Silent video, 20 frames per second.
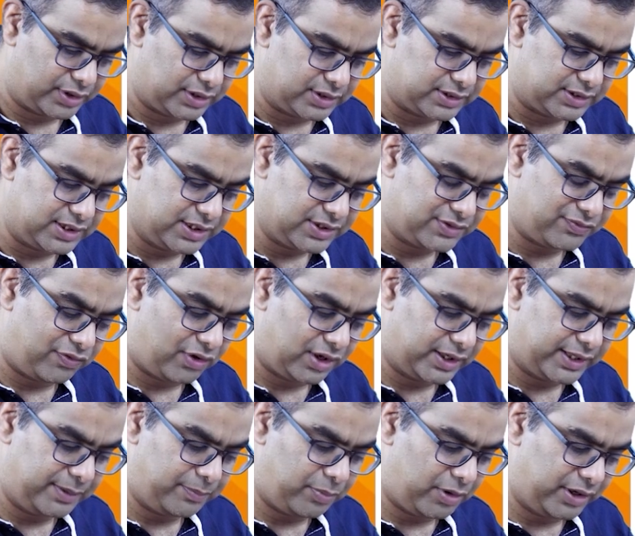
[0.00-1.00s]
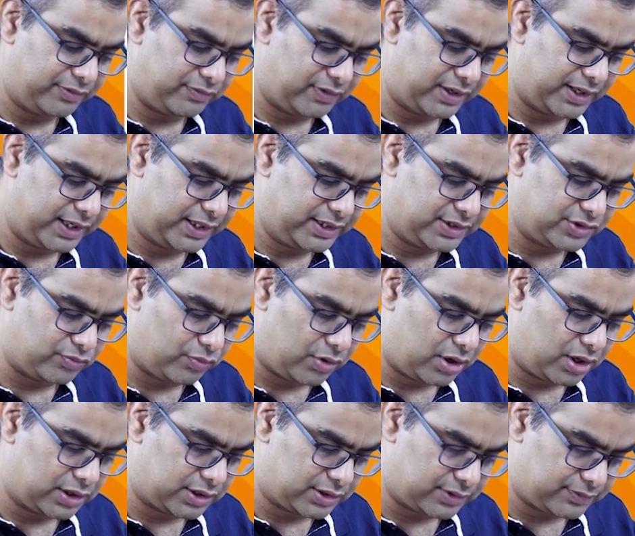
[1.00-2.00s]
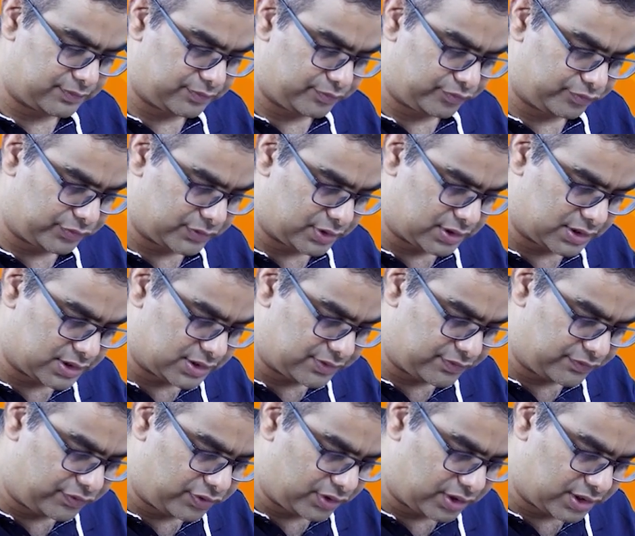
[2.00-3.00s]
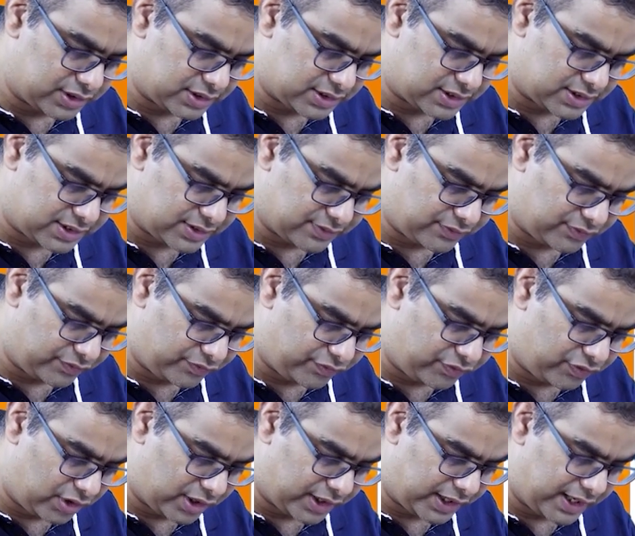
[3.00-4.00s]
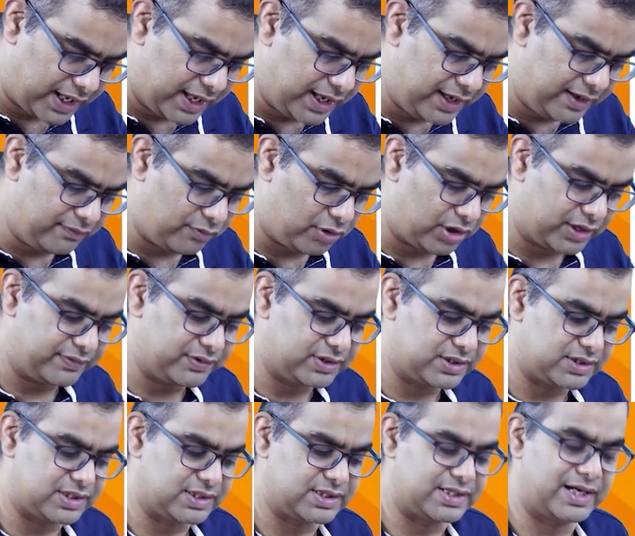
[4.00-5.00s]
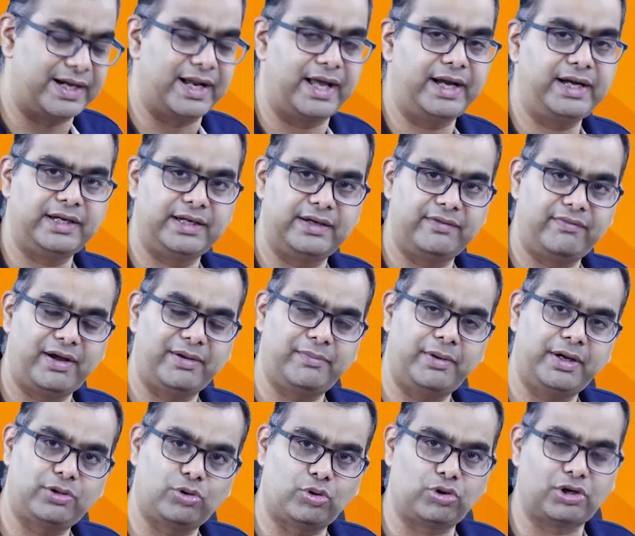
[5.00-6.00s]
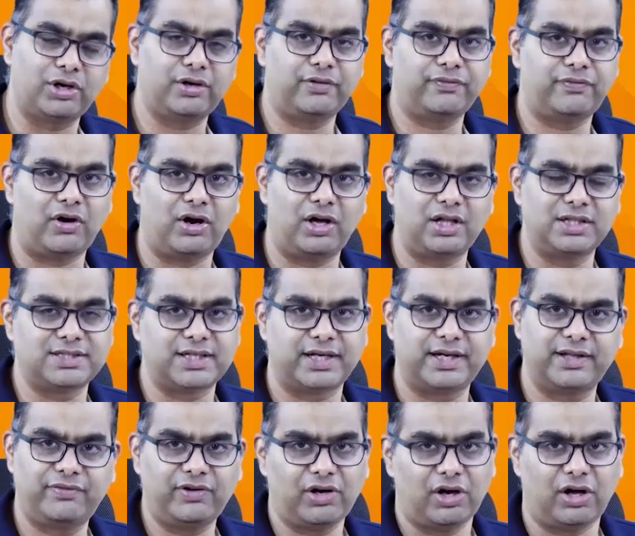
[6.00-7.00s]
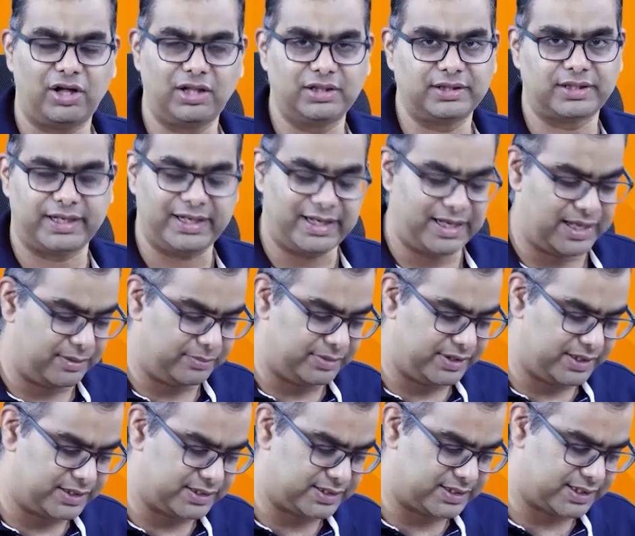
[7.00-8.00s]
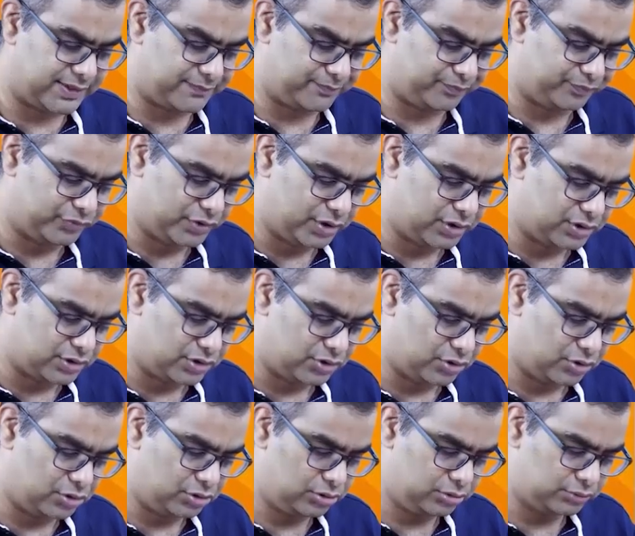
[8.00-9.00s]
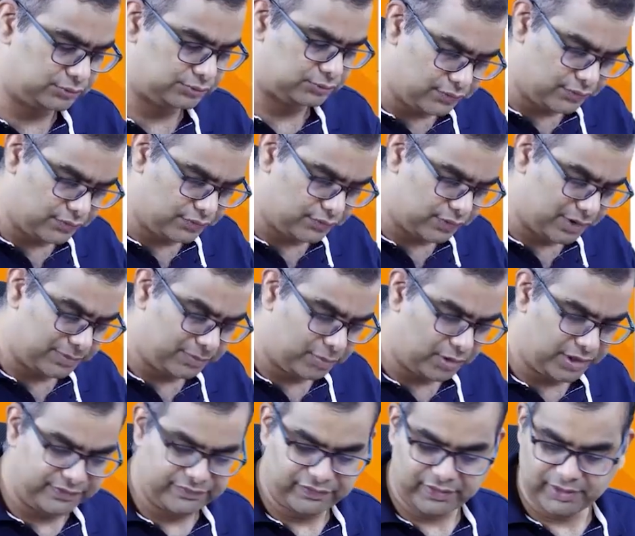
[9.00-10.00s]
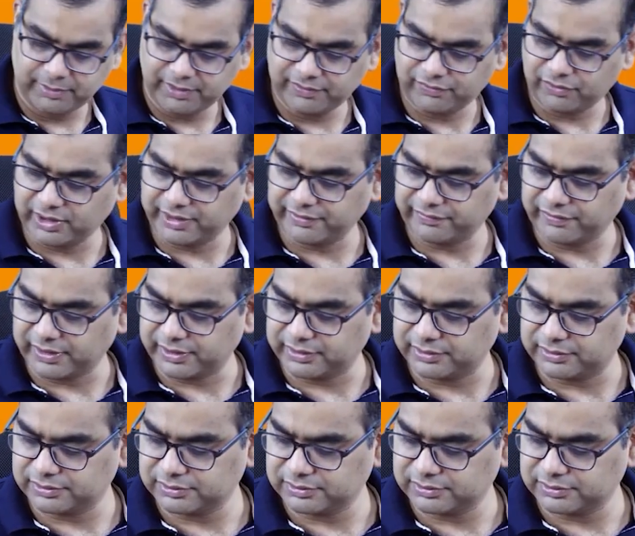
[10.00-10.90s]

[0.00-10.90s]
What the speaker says: This 40.19 is what? For A, whatever is the Zi, divided by total of all Zi for all three, A, B and C. So, 1.5 by 45.